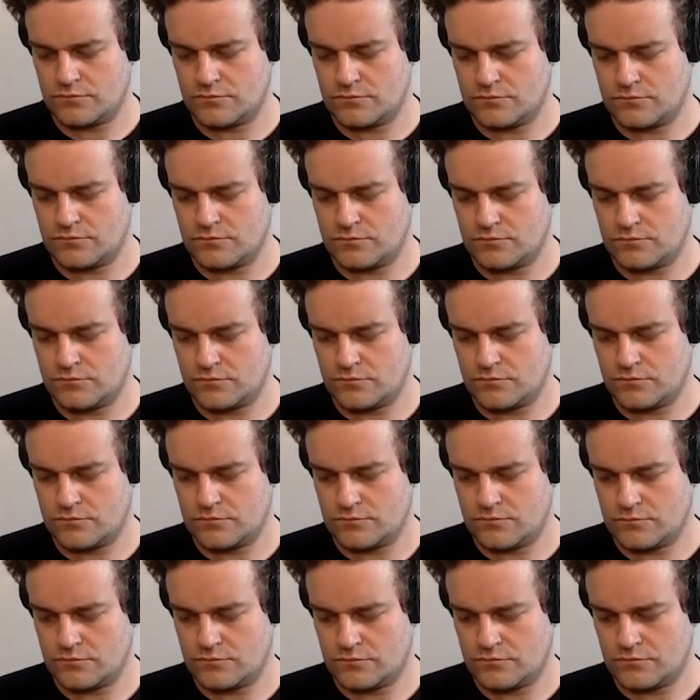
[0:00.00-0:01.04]

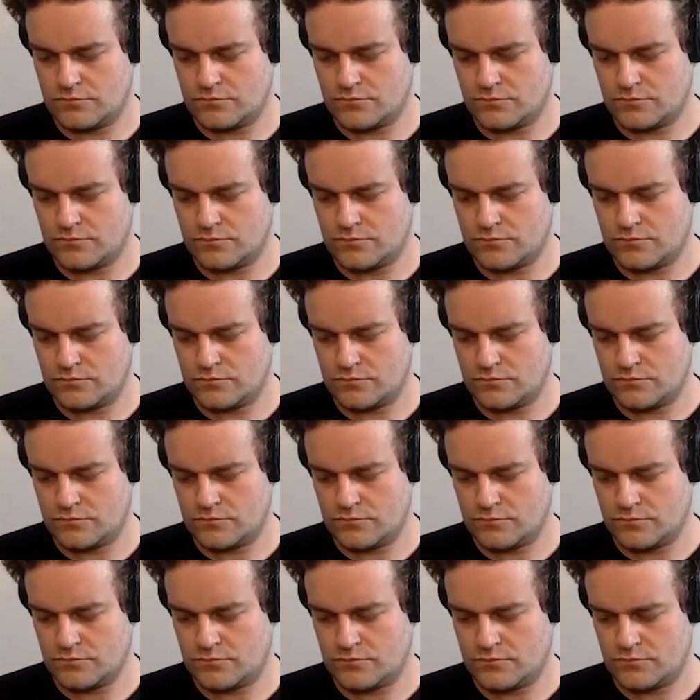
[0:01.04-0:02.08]

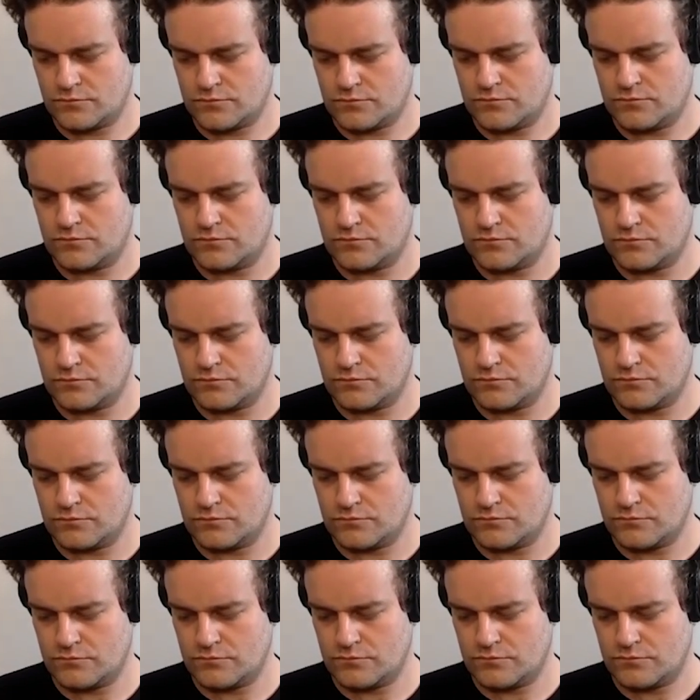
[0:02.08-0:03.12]

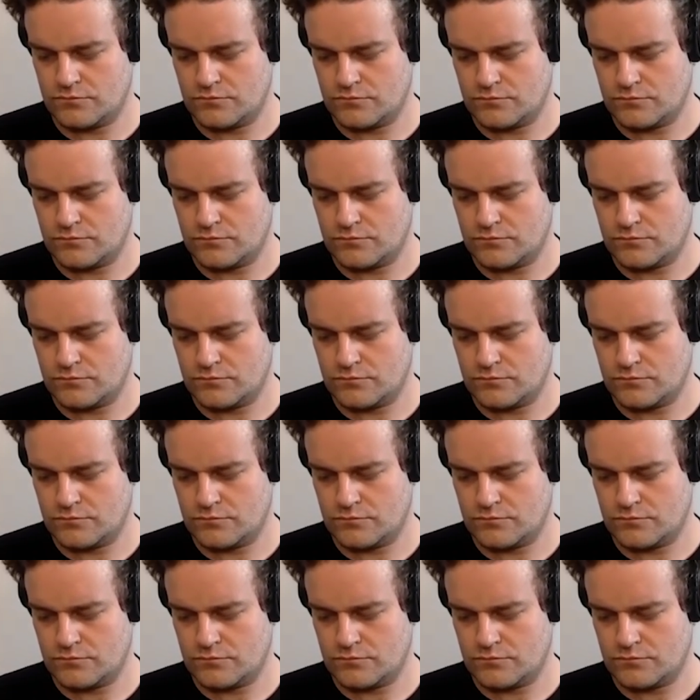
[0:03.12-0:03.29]
This person isn't speaking.